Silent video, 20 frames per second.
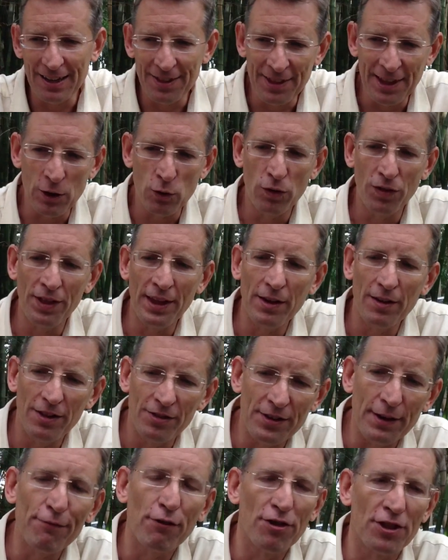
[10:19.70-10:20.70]
that
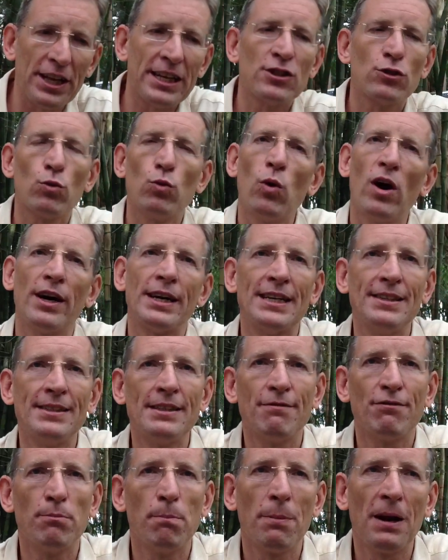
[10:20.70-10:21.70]
different things will work in
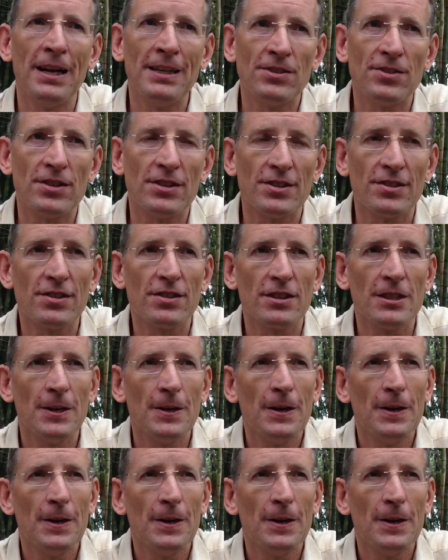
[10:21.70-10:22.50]
different places.